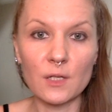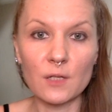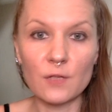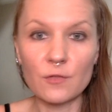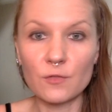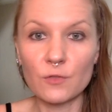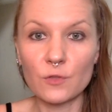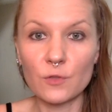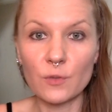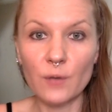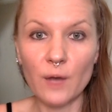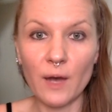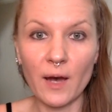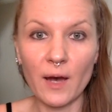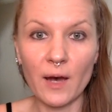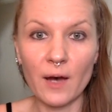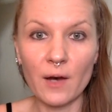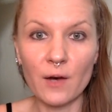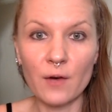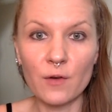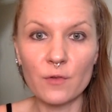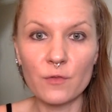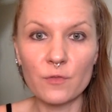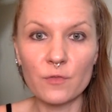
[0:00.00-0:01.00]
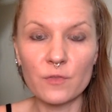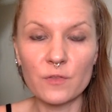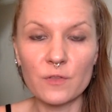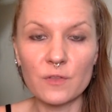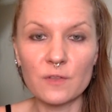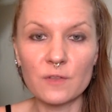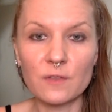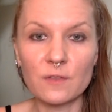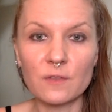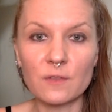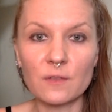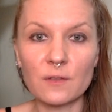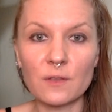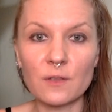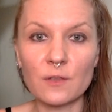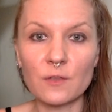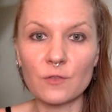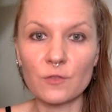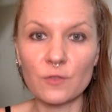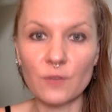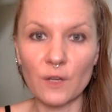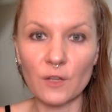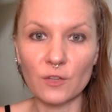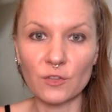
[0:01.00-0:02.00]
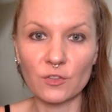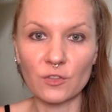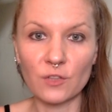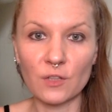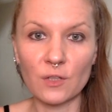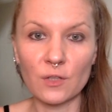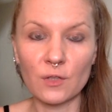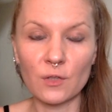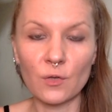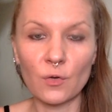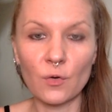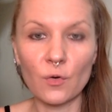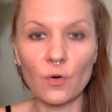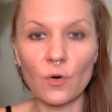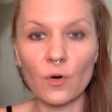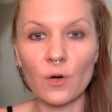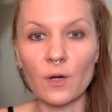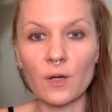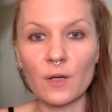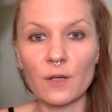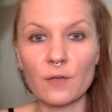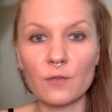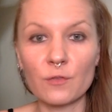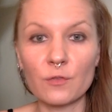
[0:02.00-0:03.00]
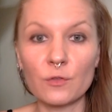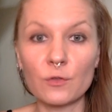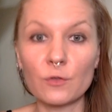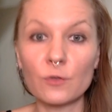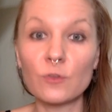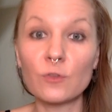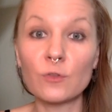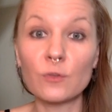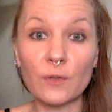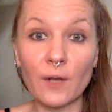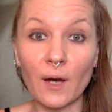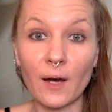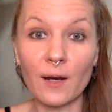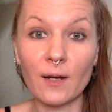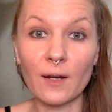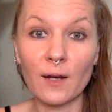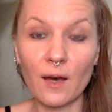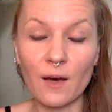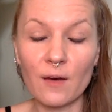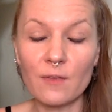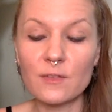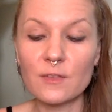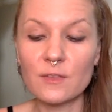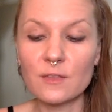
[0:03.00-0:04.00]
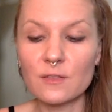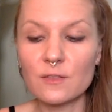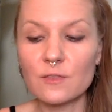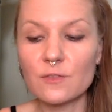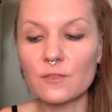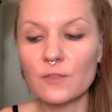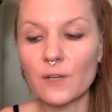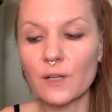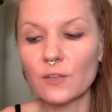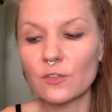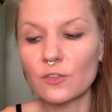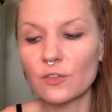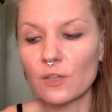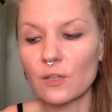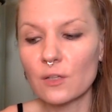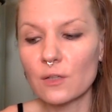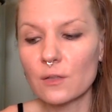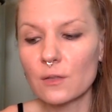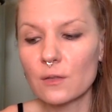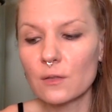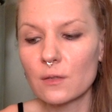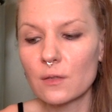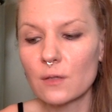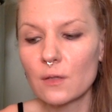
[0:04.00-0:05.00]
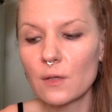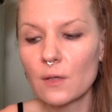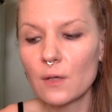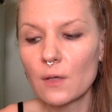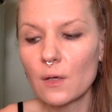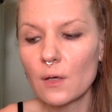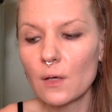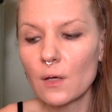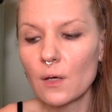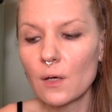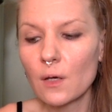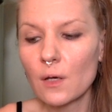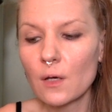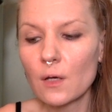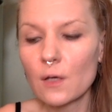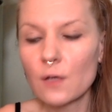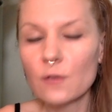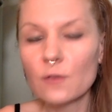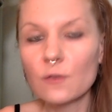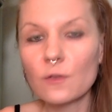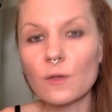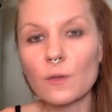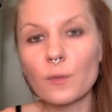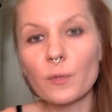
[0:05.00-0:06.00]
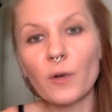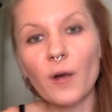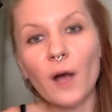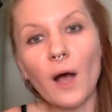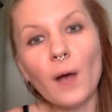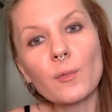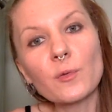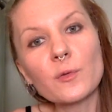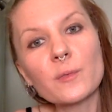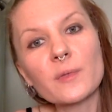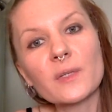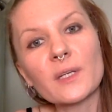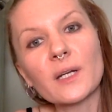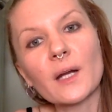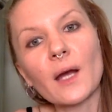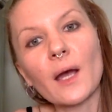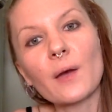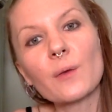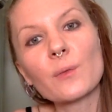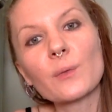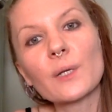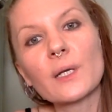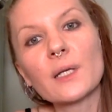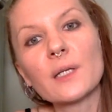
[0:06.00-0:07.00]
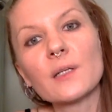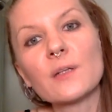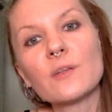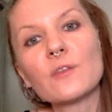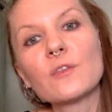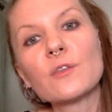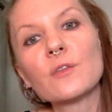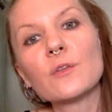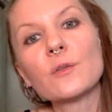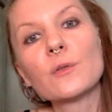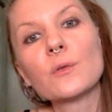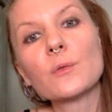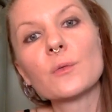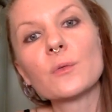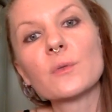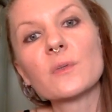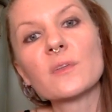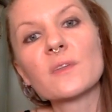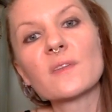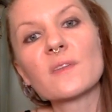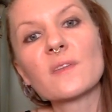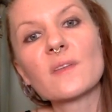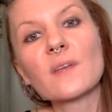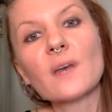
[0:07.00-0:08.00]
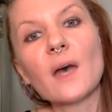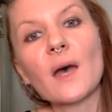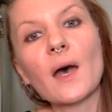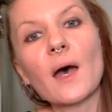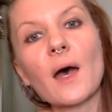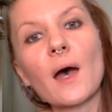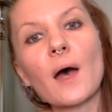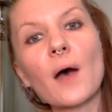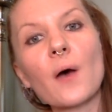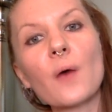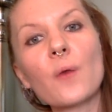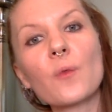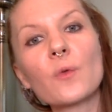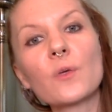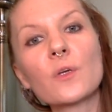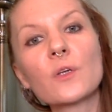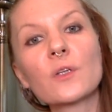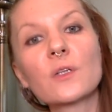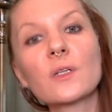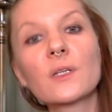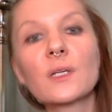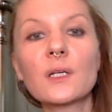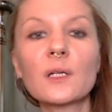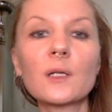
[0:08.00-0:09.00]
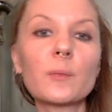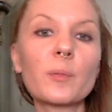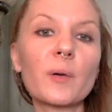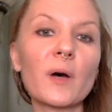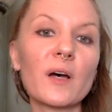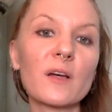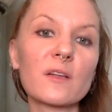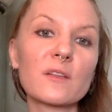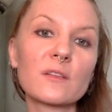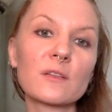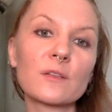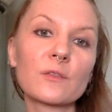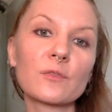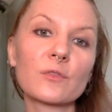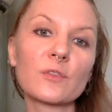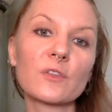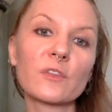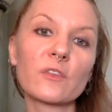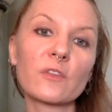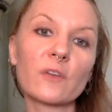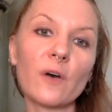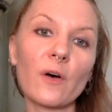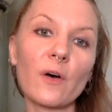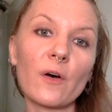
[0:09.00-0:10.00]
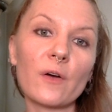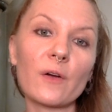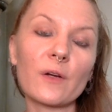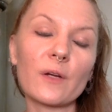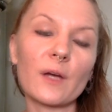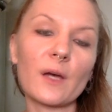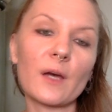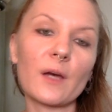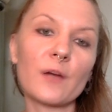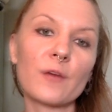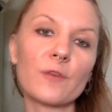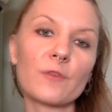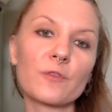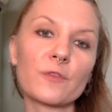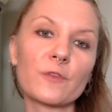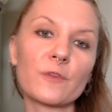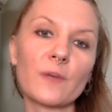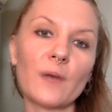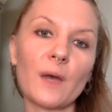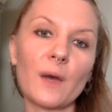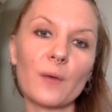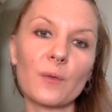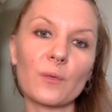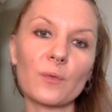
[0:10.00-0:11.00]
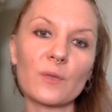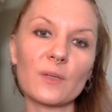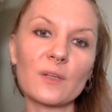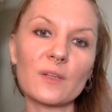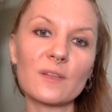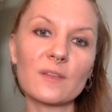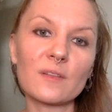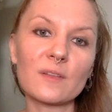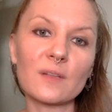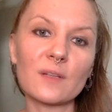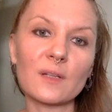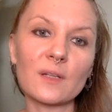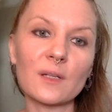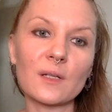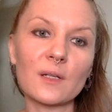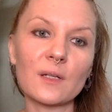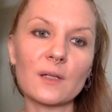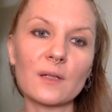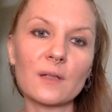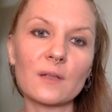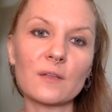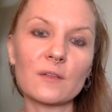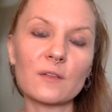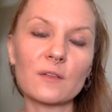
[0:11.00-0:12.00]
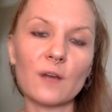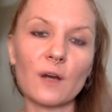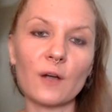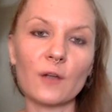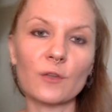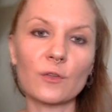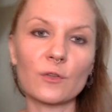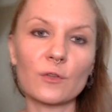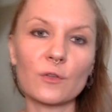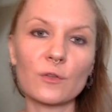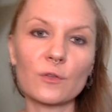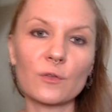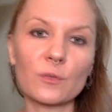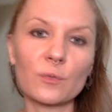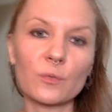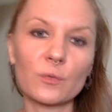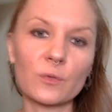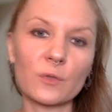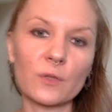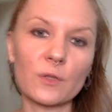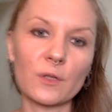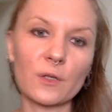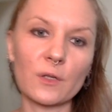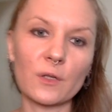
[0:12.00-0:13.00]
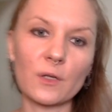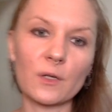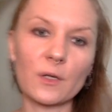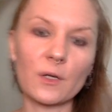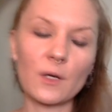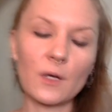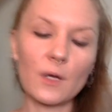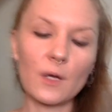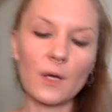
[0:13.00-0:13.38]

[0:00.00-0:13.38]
if you have this infection or if you do not have this infection. So the problem that I ran into was that we couldn't get a positive result, and for that reason, doctors were